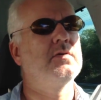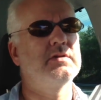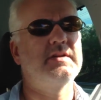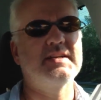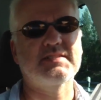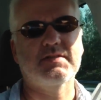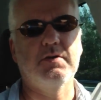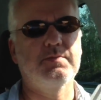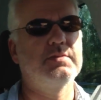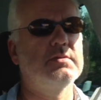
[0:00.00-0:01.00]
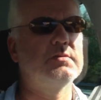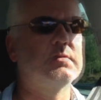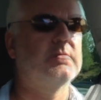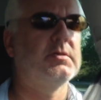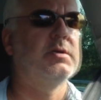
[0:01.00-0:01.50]
on the desktop.
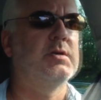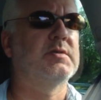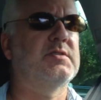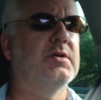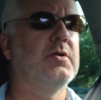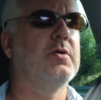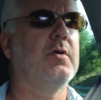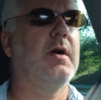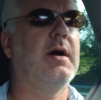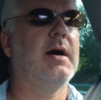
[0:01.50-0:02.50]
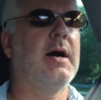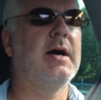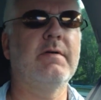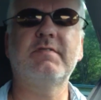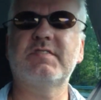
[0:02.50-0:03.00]
So
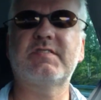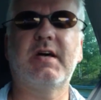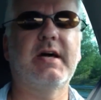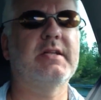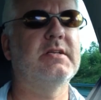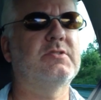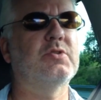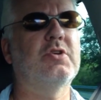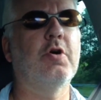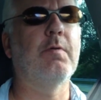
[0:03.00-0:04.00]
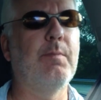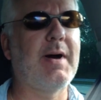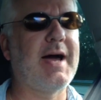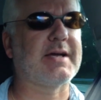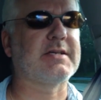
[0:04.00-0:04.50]
I have decided to go
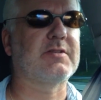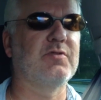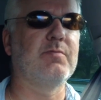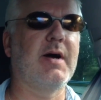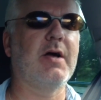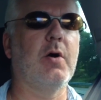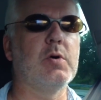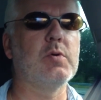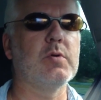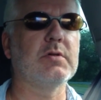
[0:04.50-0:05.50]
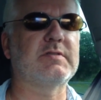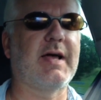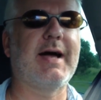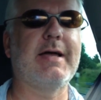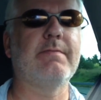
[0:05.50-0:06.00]
back to my
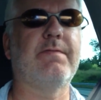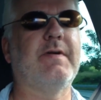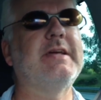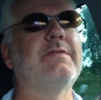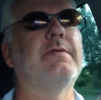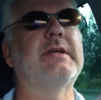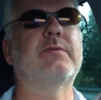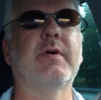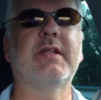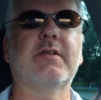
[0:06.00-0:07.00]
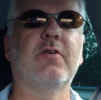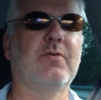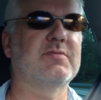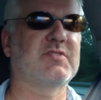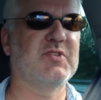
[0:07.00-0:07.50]
all-time favorite when it
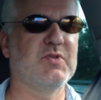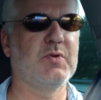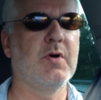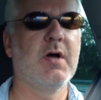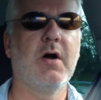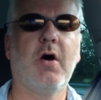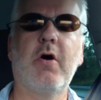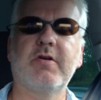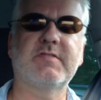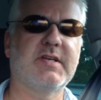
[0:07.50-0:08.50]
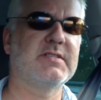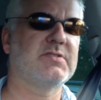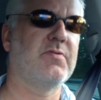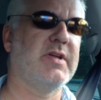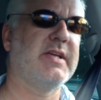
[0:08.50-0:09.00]
comes to R S
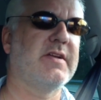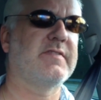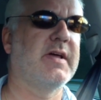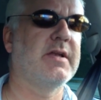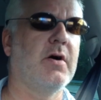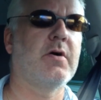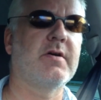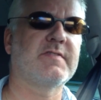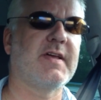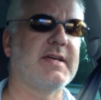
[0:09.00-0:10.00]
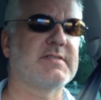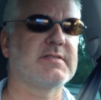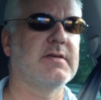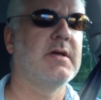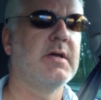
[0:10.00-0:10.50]
S readers and R S
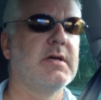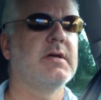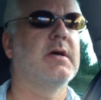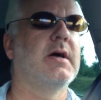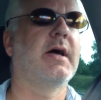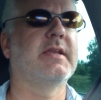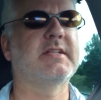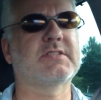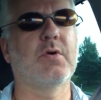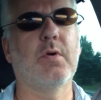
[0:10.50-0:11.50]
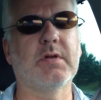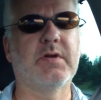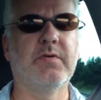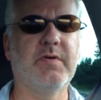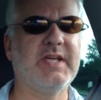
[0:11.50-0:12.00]
S, and it's called
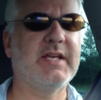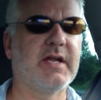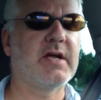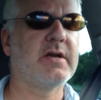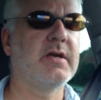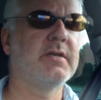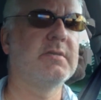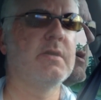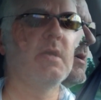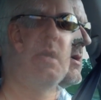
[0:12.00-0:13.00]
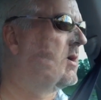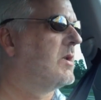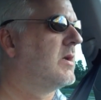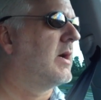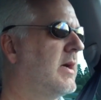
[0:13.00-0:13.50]
Reader.
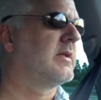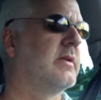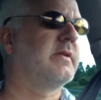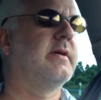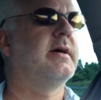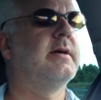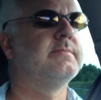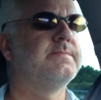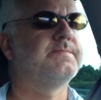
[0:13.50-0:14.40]
And uh,